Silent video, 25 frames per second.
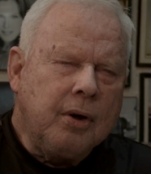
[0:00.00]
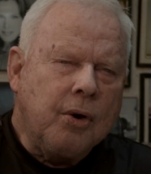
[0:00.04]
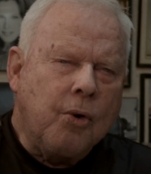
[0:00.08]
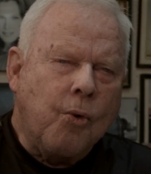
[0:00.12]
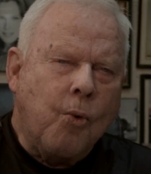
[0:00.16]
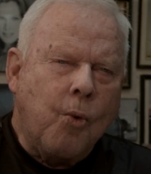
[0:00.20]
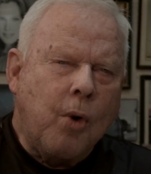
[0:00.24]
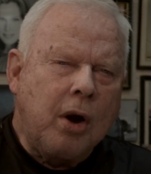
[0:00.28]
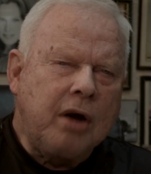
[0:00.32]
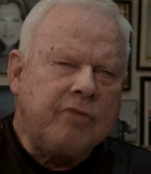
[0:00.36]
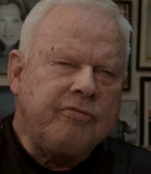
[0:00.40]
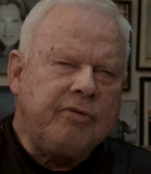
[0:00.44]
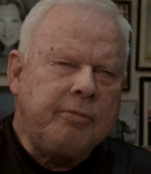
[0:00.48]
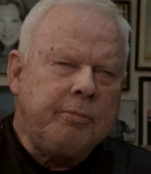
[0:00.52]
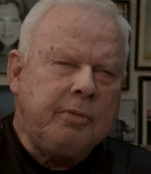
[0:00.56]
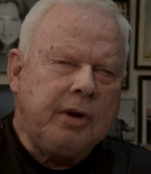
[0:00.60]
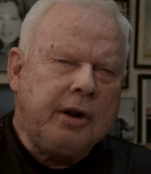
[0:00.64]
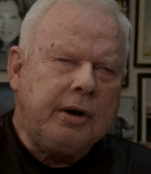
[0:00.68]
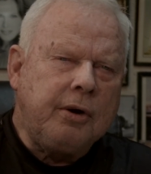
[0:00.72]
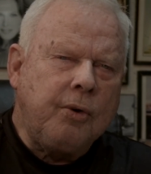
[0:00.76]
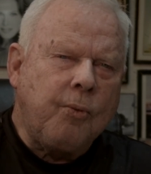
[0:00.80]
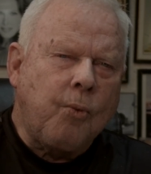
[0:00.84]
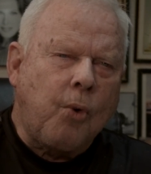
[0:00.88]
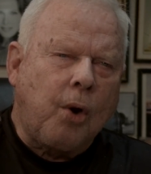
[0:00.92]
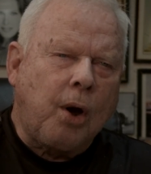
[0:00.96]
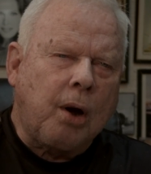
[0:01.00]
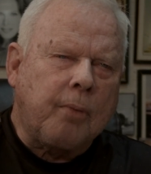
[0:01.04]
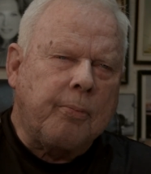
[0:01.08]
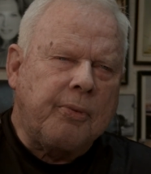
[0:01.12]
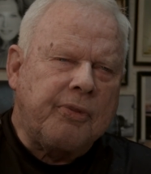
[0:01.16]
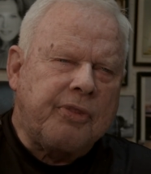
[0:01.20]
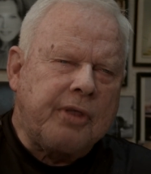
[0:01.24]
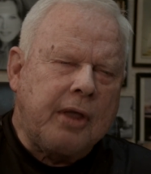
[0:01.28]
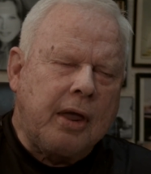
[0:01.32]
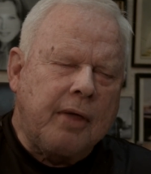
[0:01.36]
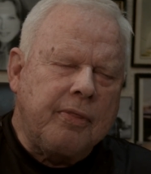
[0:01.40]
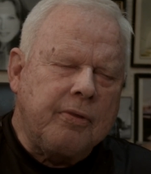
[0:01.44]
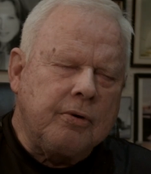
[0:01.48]
One of them didn't work,
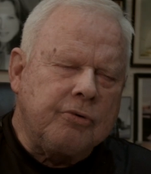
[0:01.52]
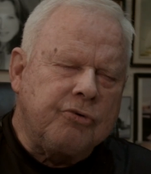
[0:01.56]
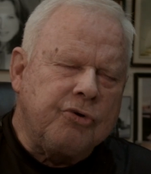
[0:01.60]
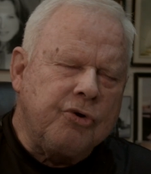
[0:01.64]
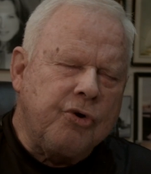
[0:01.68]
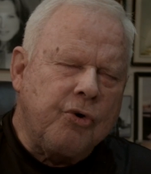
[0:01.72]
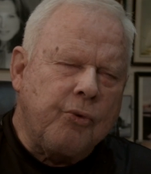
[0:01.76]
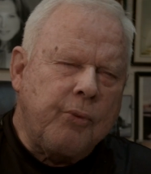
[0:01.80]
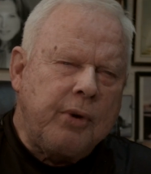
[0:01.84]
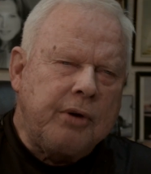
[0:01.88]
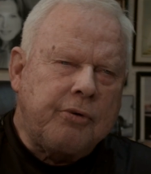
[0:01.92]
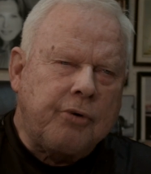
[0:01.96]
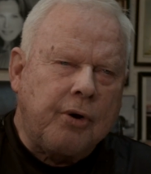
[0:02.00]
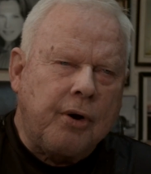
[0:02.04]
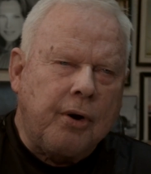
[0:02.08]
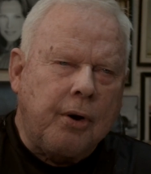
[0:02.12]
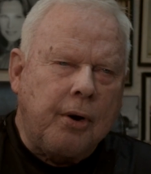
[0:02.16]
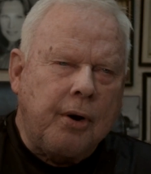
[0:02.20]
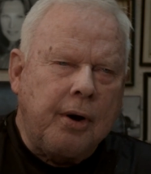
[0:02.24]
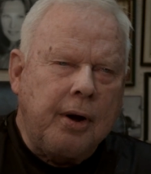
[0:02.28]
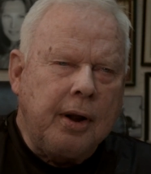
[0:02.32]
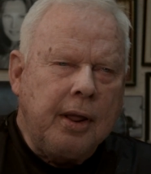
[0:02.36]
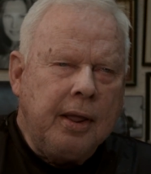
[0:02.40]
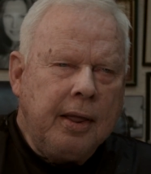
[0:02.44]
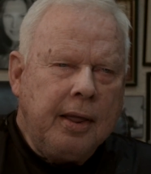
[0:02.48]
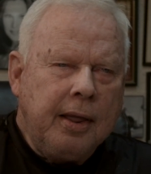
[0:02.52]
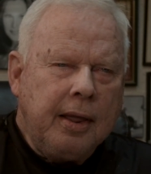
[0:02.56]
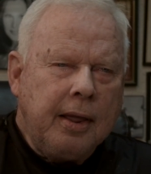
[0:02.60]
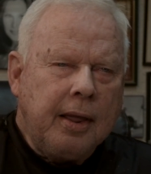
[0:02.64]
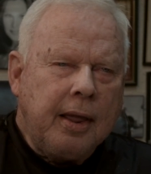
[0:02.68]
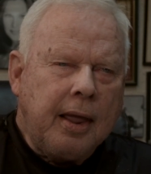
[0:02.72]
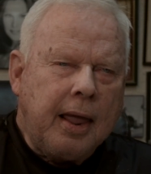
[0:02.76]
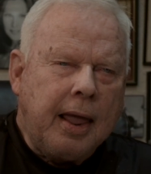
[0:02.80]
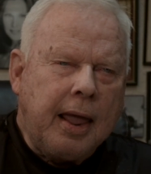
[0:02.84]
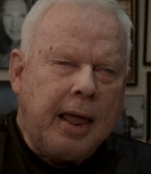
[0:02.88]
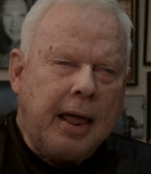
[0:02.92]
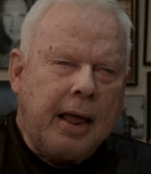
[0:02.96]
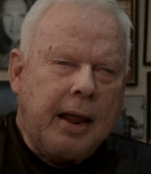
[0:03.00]
but the other two returned
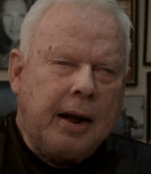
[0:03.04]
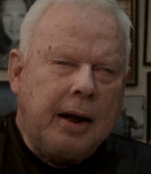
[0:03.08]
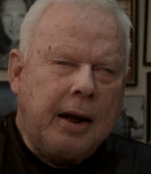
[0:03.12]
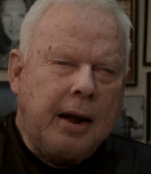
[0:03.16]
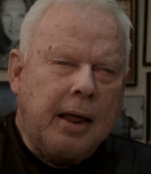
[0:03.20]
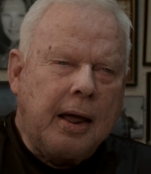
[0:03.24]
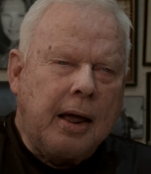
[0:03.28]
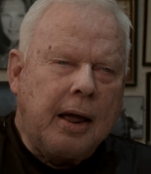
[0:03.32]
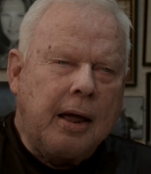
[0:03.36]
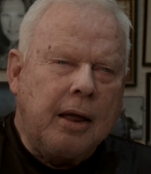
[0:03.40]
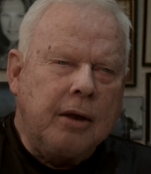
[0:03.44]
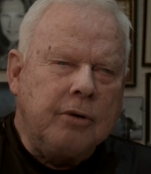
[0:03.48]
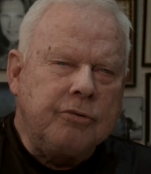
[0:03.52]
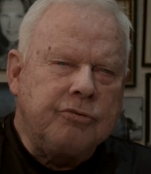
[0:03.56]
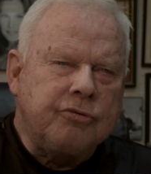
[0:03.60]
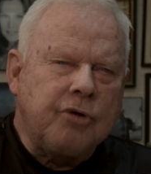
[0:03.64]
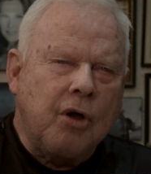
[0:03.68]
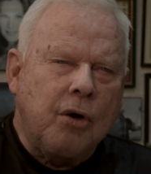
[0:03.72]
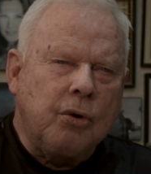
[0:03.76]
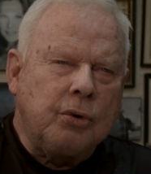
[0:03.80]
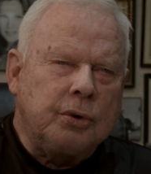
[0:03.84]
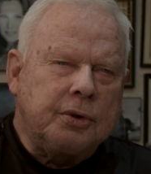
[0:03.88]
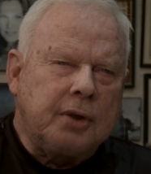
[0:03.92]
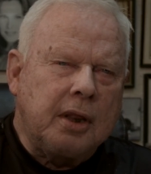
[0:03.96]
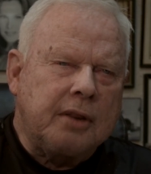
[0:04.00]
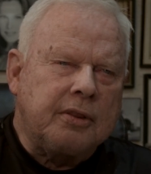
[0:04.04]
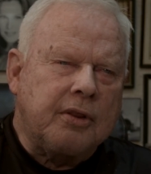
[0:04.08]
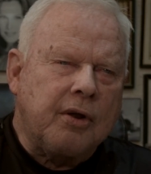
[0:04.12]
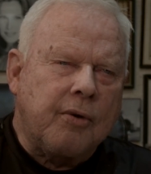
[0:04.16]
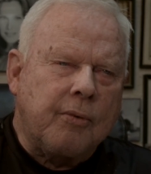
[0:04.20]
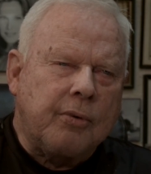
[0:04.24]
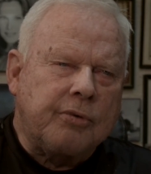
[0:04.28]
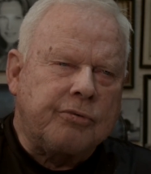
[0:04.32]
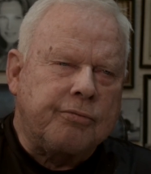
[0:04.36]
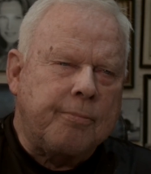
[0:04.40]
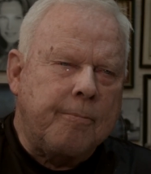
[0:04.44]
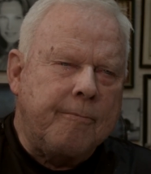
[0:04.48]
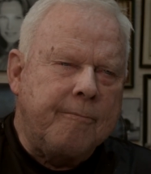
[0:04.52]
and showed that there
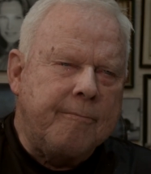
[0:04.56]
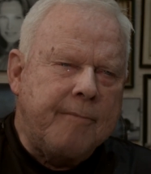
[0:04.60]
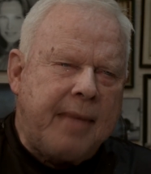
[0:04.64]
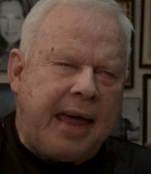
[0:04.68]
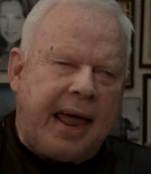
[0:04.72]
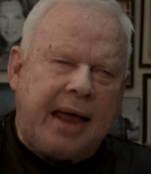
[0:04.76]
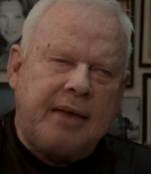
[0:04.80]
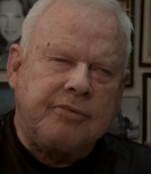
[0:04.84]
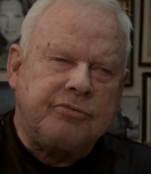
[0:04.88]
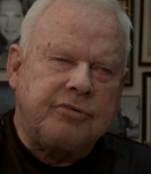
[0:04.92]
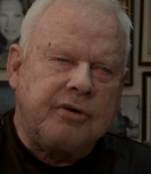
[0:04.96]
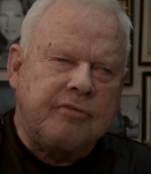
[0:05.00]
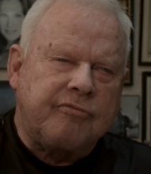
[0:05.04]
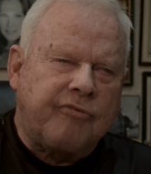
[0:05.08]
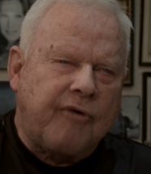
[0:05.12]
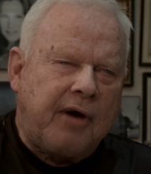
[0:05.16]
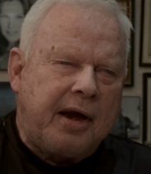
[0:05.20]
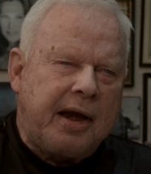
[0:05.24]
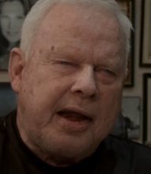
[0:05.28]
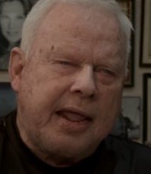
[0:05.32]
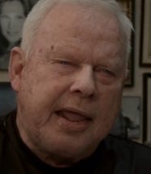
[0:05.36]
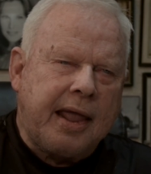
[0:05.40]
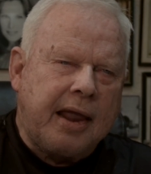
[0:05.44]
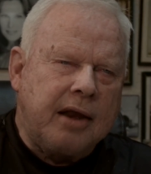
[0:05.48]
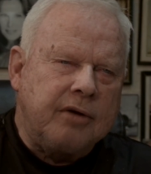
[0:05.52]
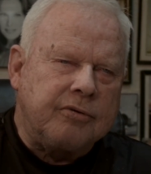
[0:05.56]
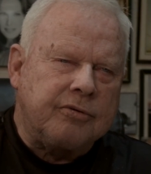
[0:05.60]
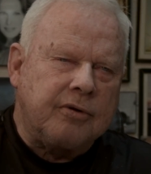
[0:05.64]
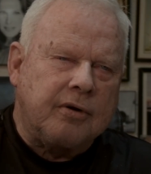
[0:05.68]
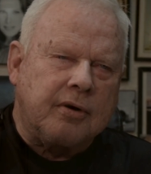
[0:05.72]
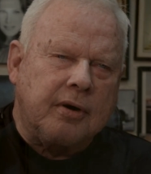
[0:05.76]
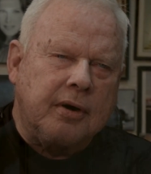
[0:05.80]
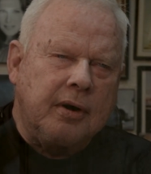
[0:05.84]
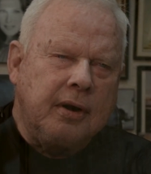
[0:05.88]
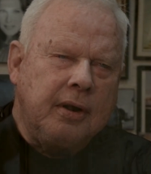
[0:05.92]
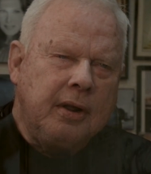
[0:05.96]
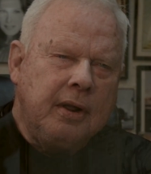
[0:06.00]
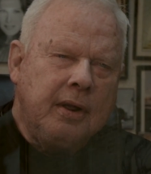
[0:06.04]
was massive
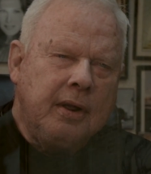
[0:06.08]
radiation